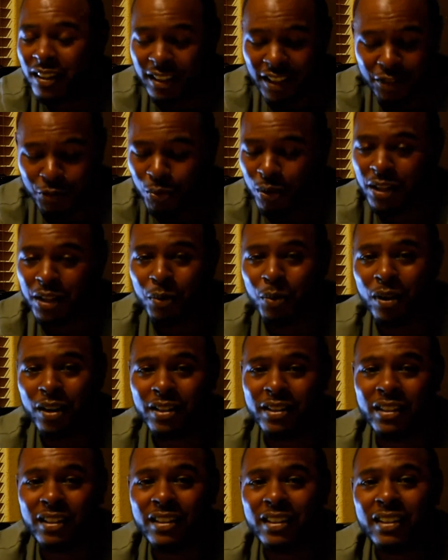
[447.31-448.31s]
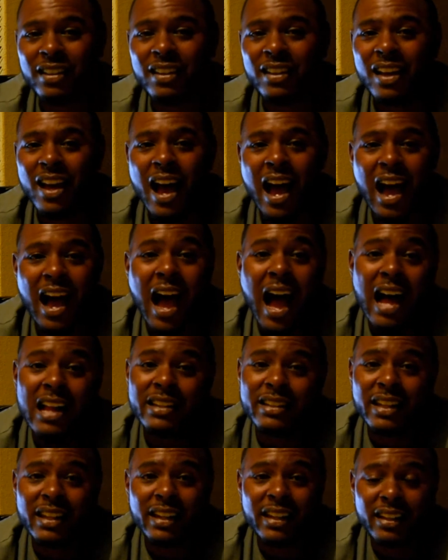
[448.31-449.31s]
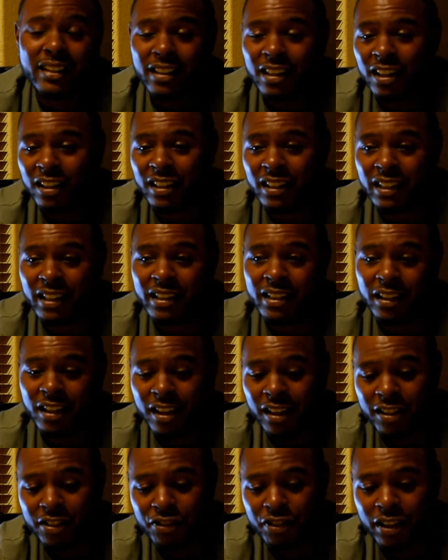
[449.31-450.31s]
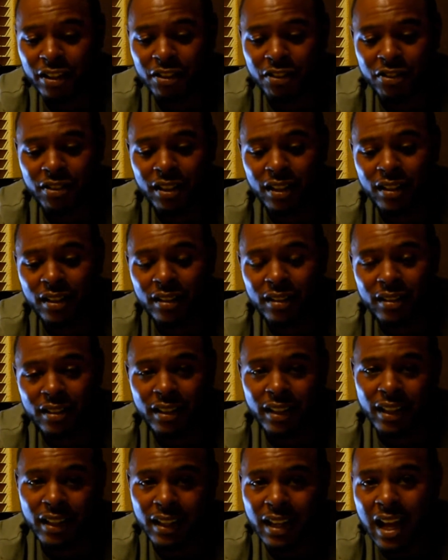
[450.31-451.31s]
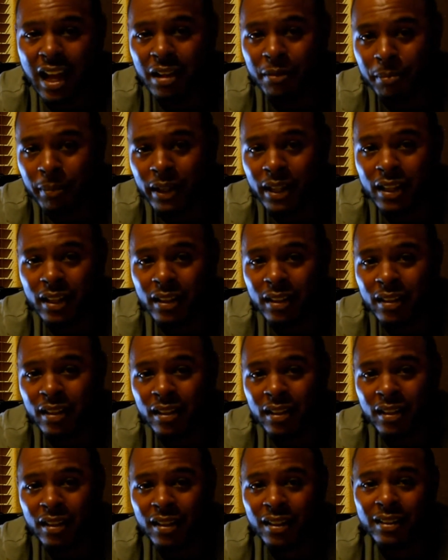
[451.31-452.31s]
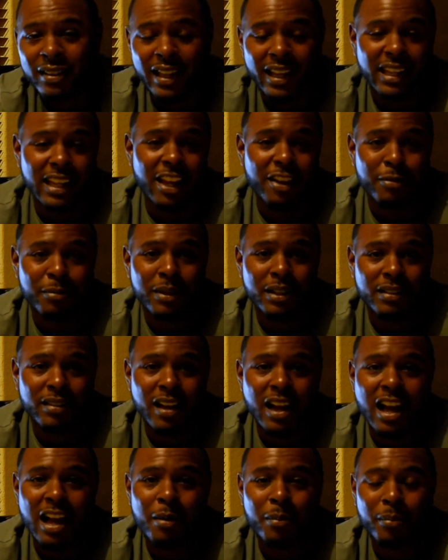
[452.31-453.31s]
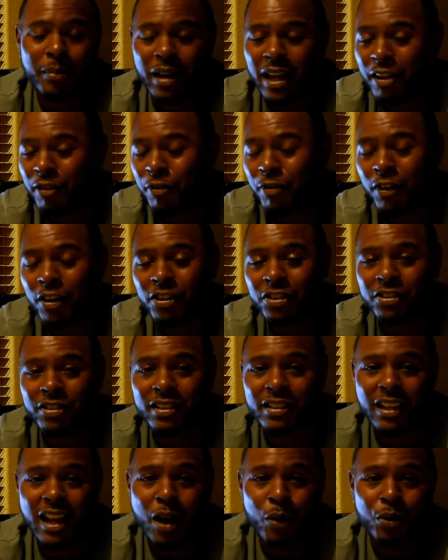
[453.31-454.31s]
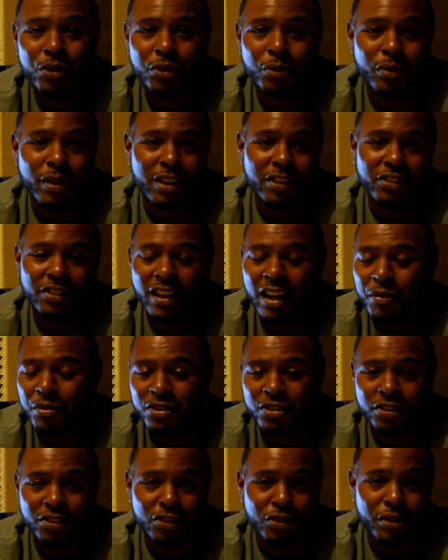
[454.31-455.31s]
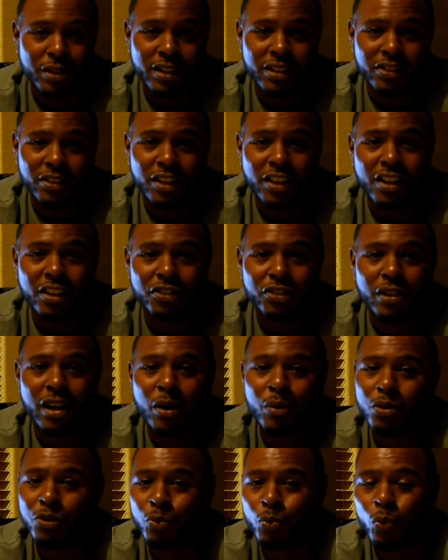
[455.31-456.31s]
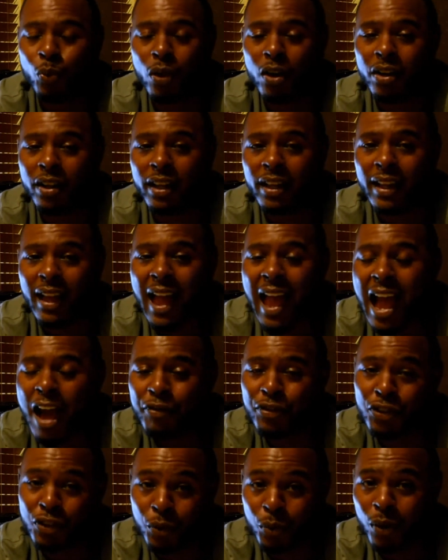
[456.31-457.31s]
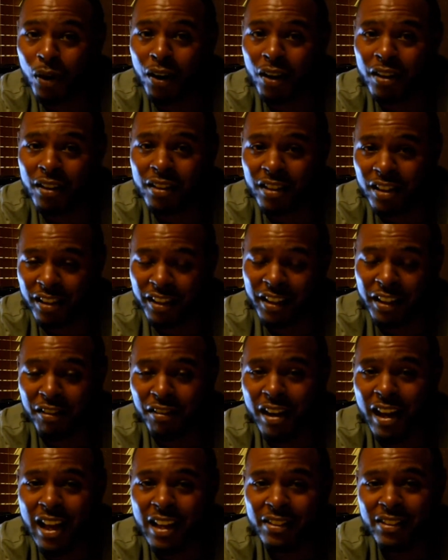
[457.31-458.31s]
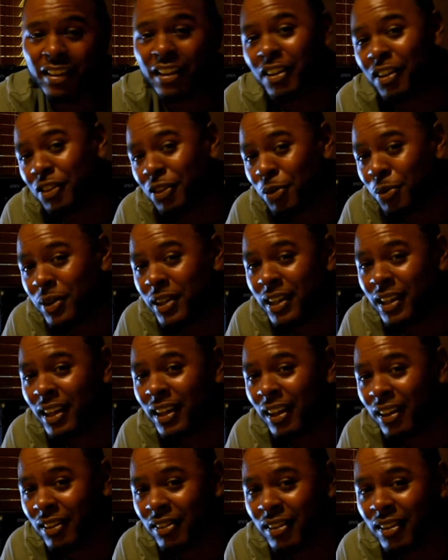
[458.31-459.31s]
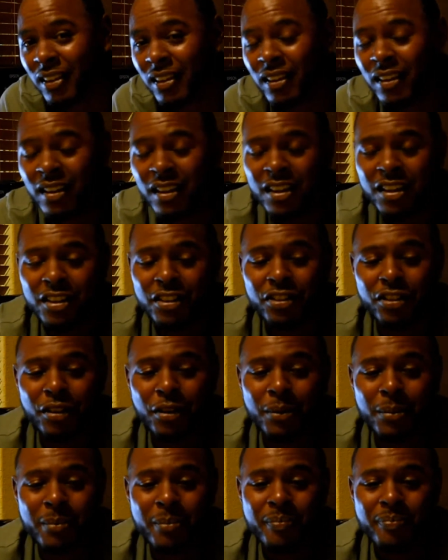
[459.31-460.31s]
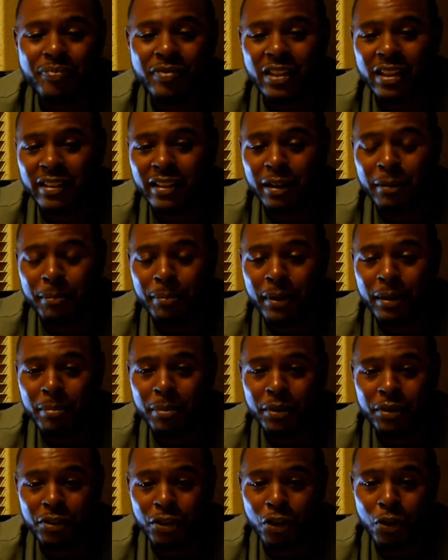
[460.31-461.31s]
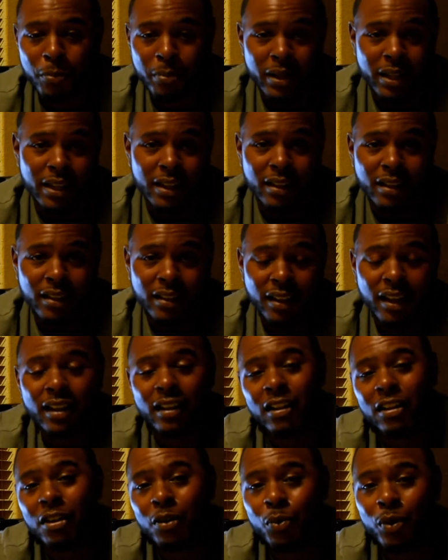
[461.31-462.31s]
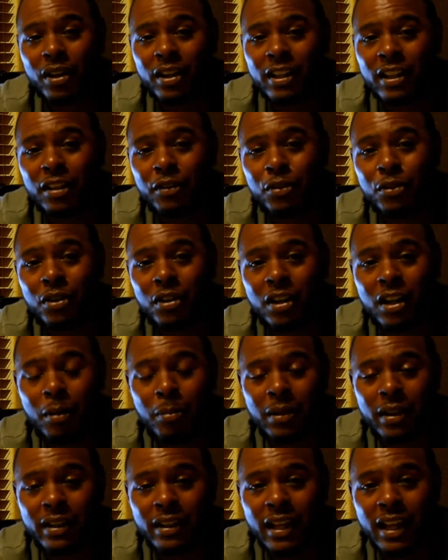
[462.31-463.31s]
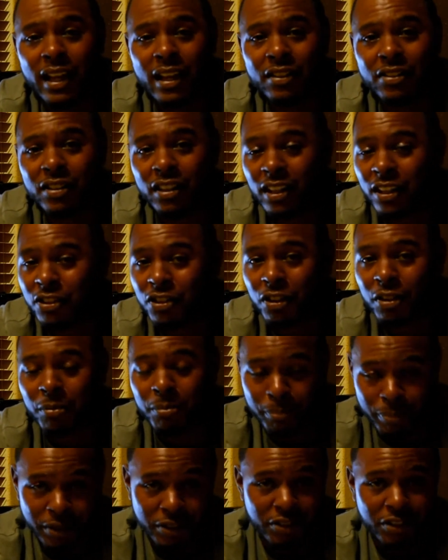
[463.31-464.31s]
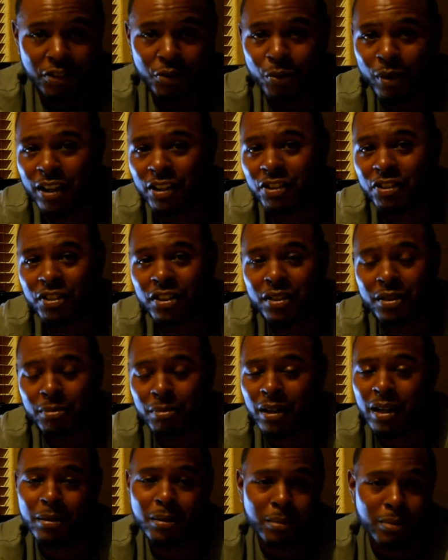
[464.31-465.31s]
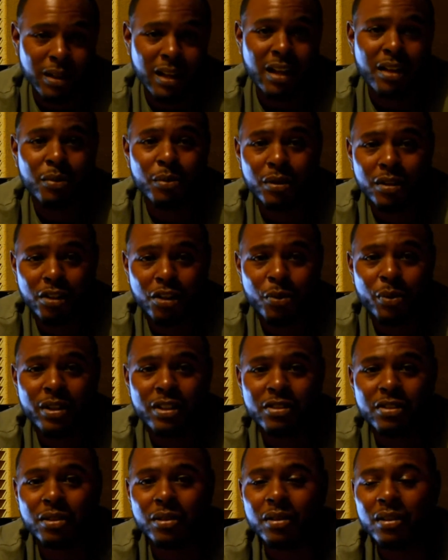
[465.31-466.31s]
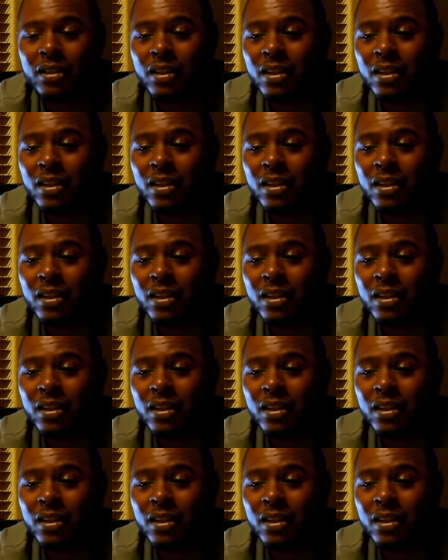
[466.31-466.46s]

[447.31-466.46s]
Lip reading: It's really worth it. I did it. Luckily, the contractors that got me, they gave me time. At first, I wasn't registered. I was just doing it as a hustle. I was working after work, cutting grass, and on the weekends. So then people told me, hey, look, we're going to give you a couple of days to get your business registered and blah, blah, blah, and we'll go with you.